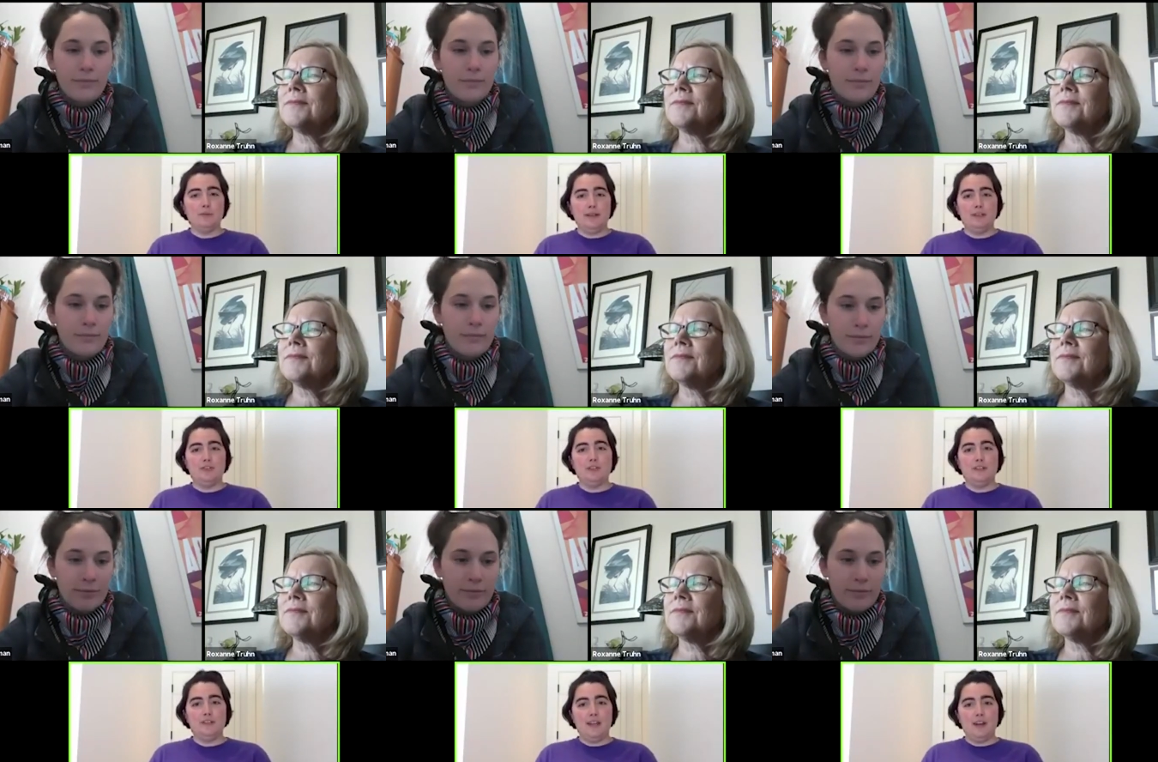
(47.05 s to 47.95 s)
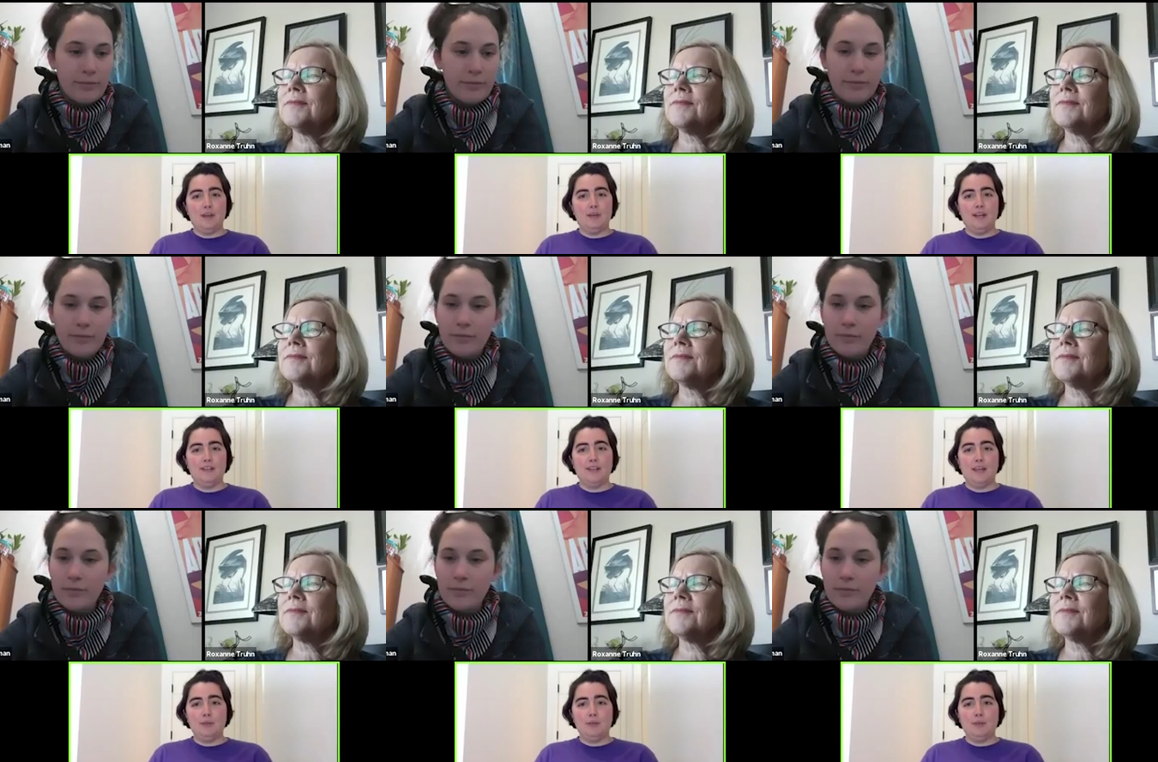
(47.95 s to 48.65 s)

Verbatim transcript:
Speaker 1: Manager at the Ann Arbor Hands-On